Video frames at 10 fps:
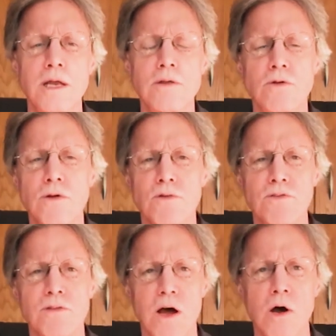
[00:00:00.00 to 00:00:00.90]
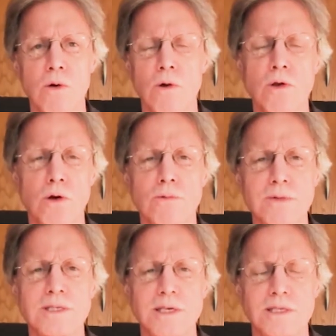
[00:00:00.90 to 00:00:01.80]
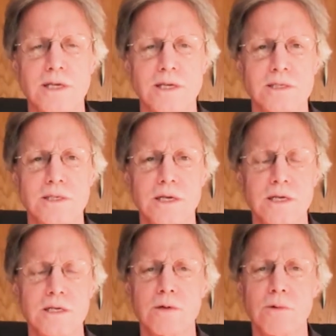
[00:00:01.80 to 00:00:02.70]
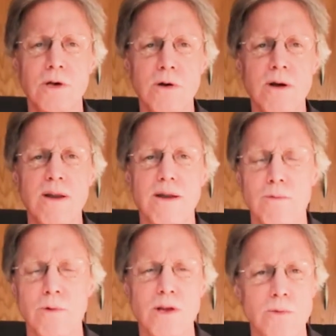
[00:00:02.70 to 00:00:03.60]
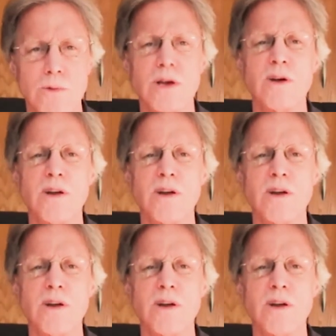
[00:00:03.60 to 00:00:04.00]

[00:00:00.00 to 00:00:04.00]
either your flow or your resistance. So when you're in a, when you